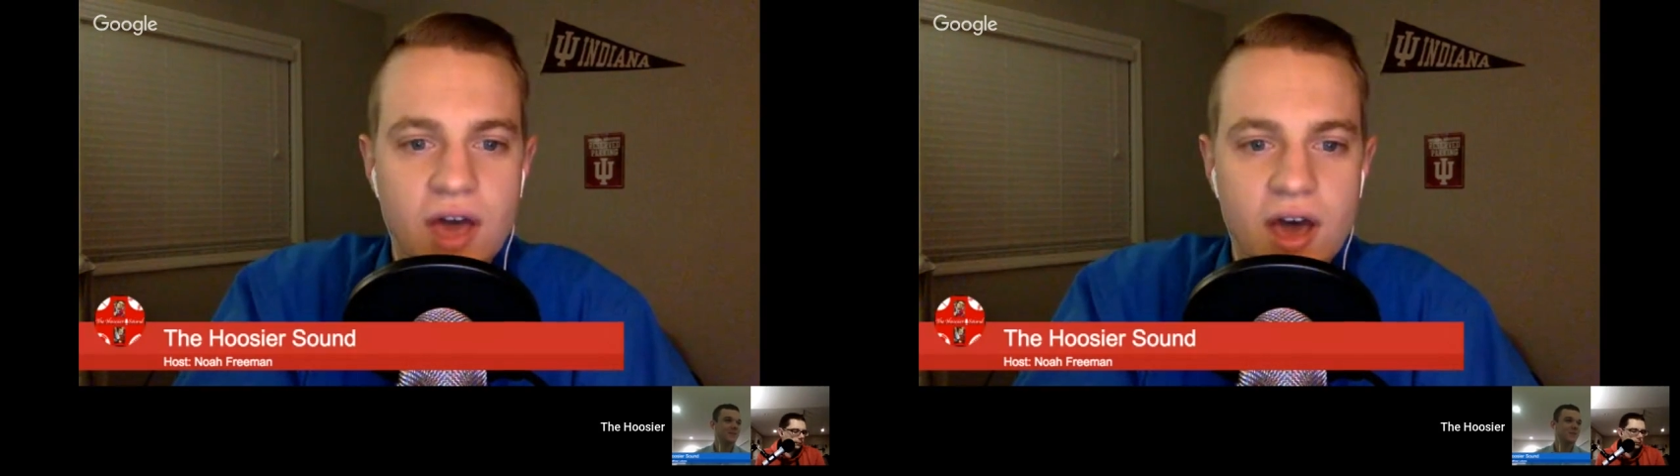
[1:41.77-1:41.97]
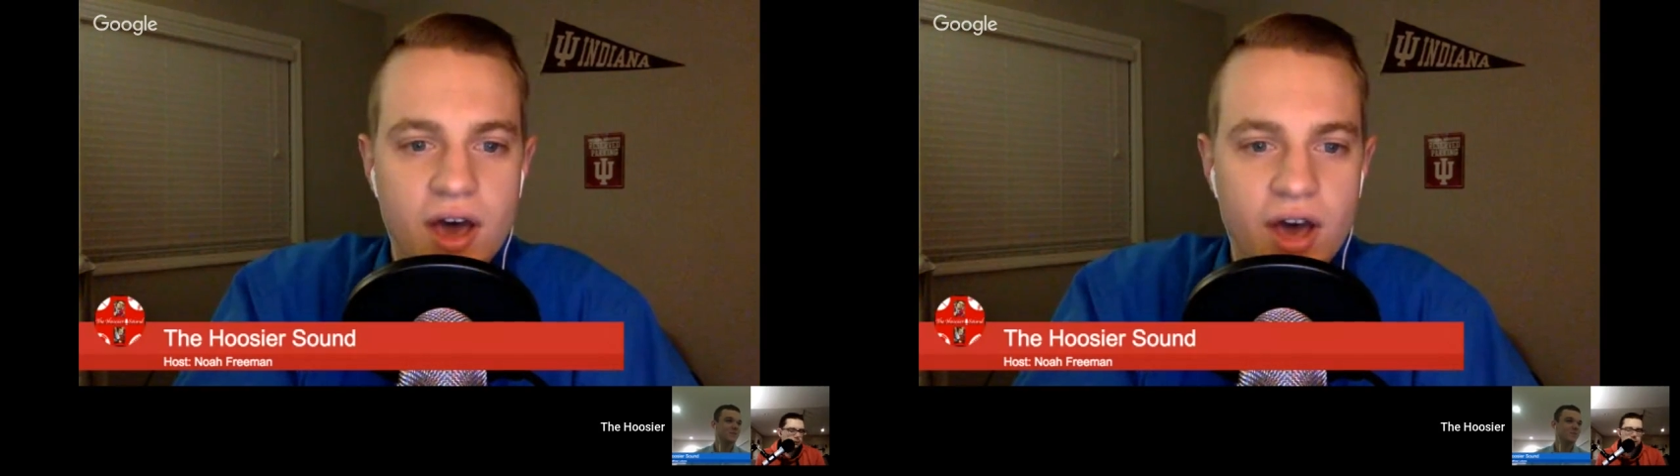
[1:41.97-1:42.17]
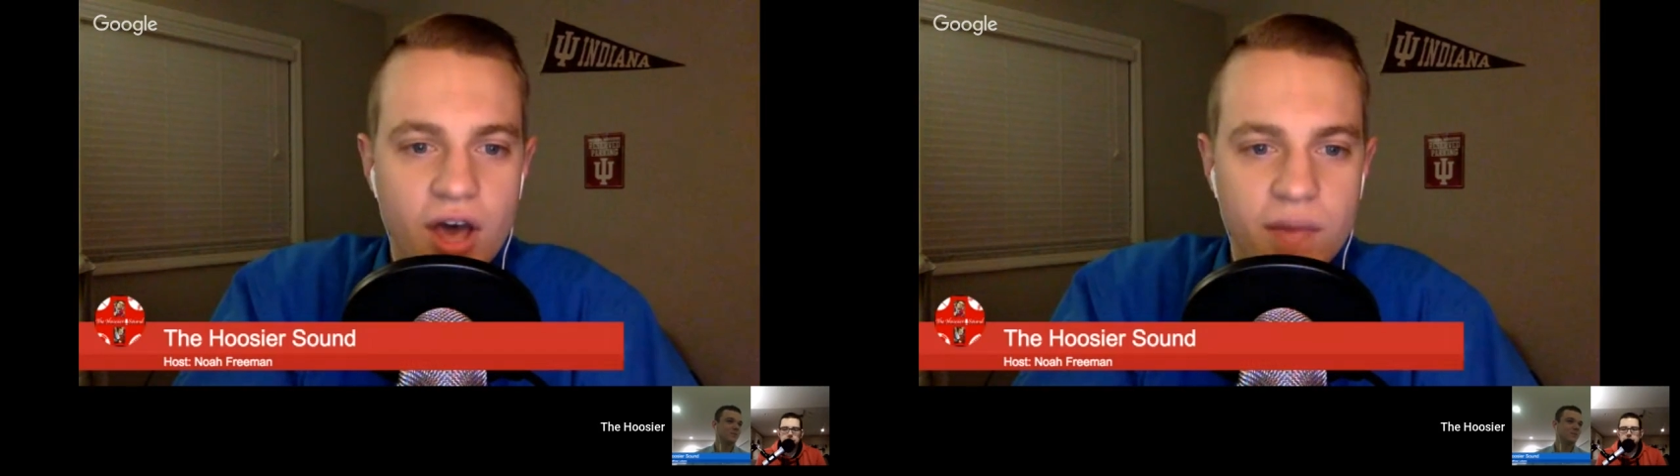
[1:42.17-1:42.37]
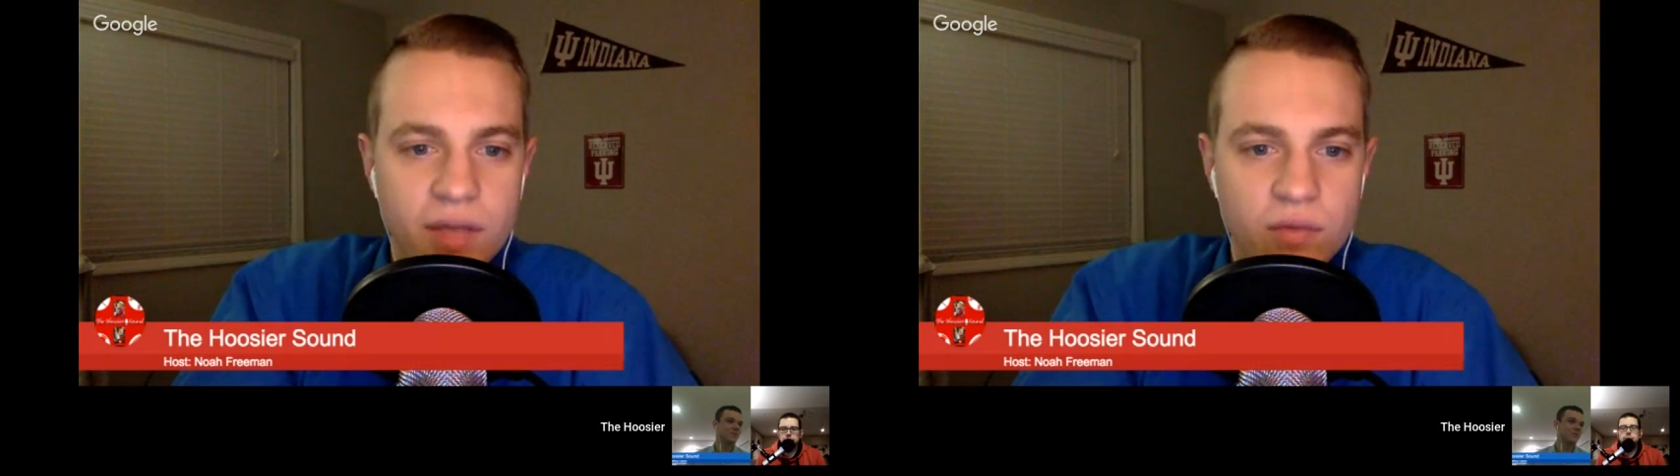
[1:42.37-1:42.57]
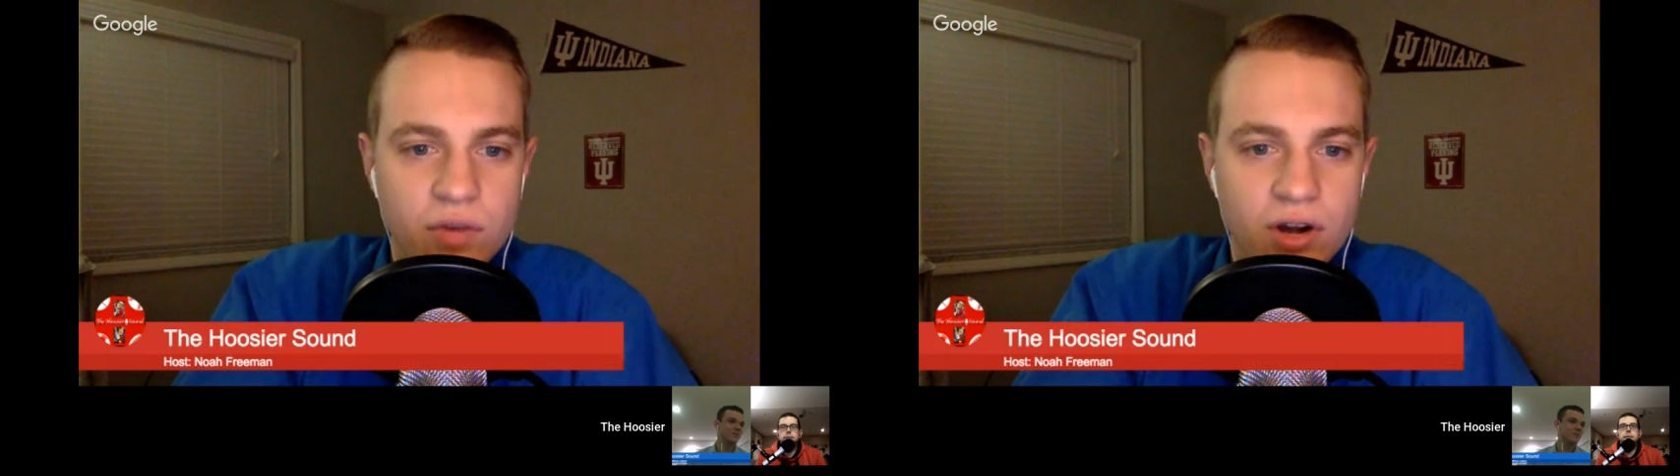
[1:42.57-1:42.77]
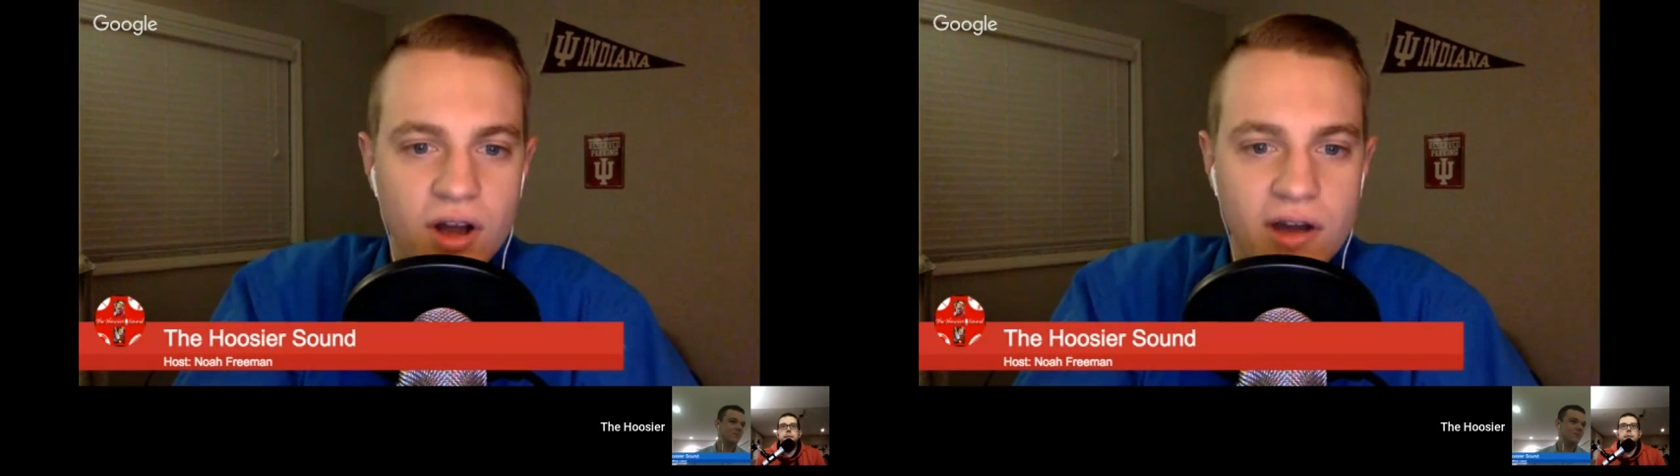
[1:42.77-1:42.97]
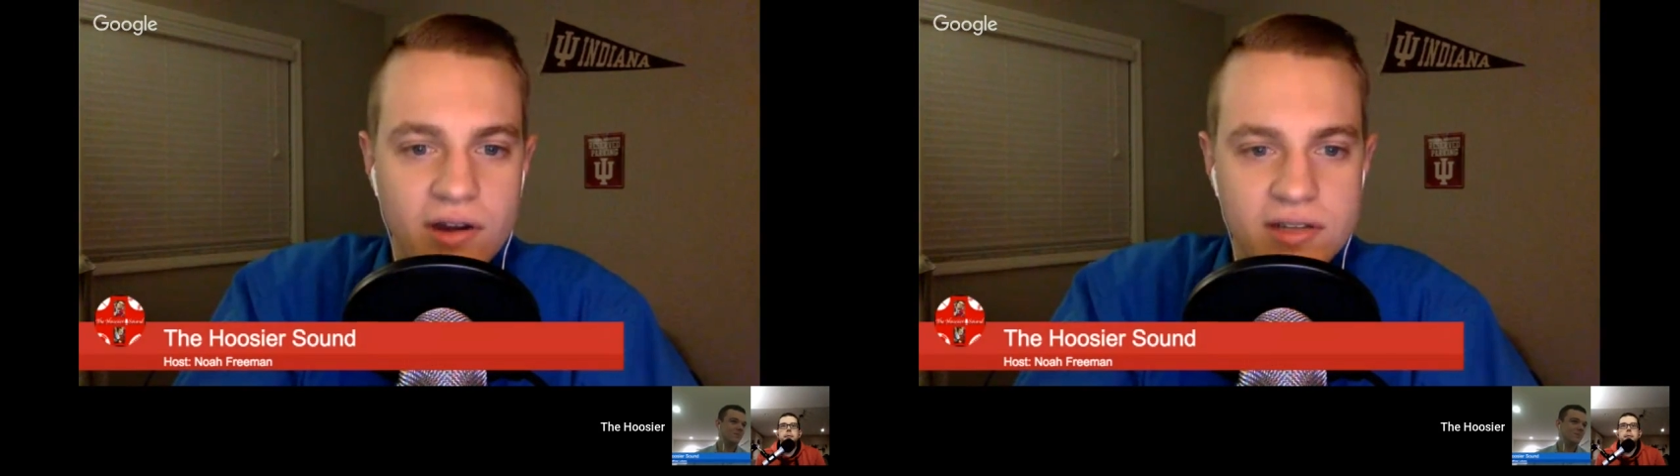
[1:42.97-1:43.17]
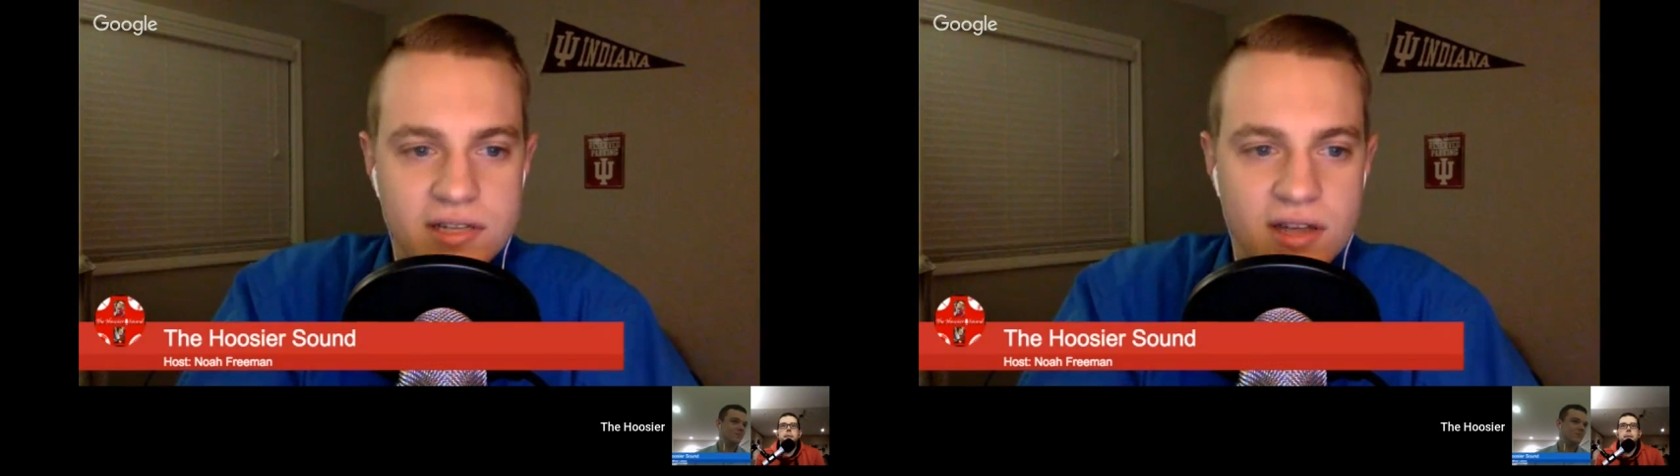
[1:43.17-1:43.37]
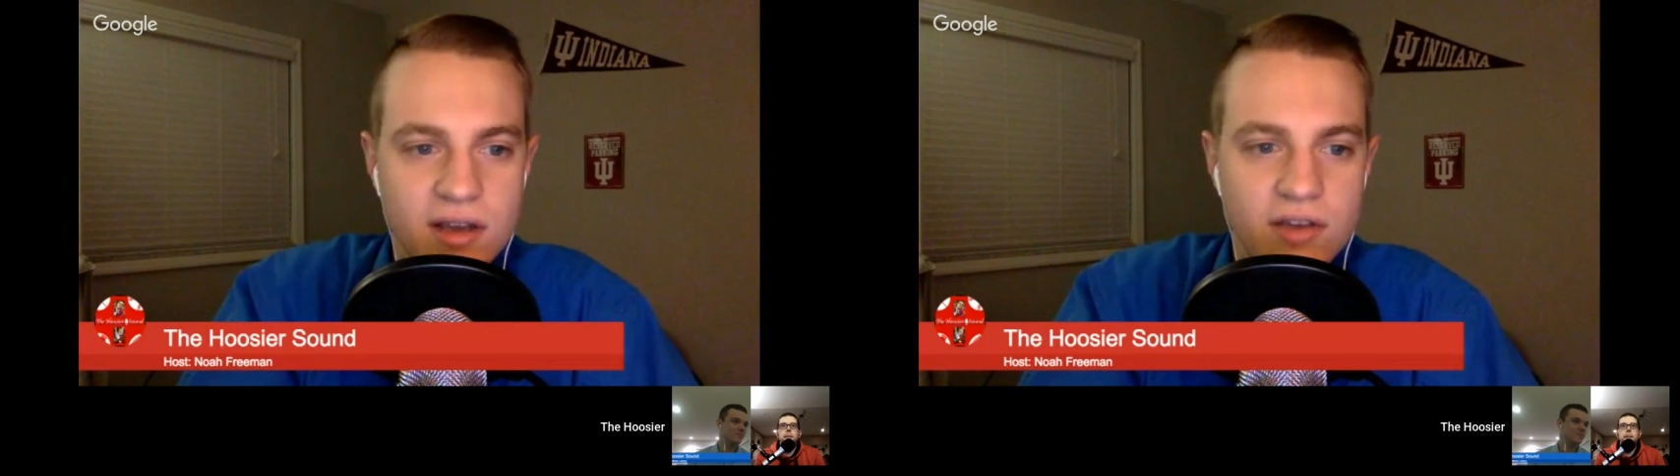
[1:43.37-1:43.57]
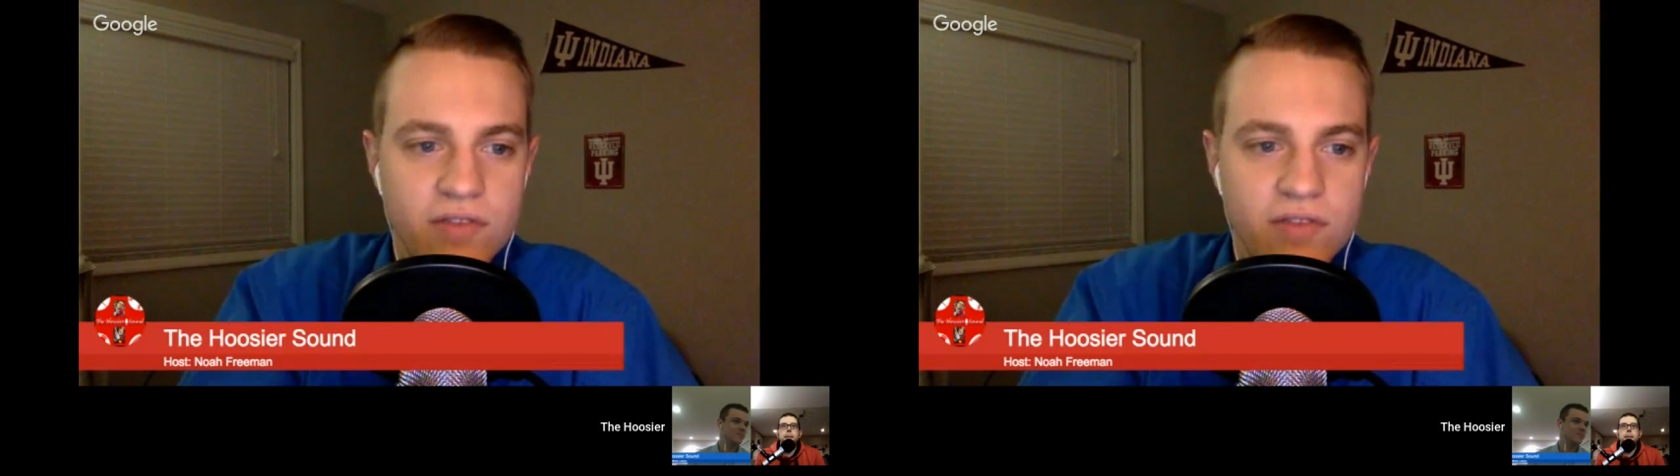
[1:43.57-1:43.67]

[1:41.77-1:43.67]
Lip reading: And we are honored to now have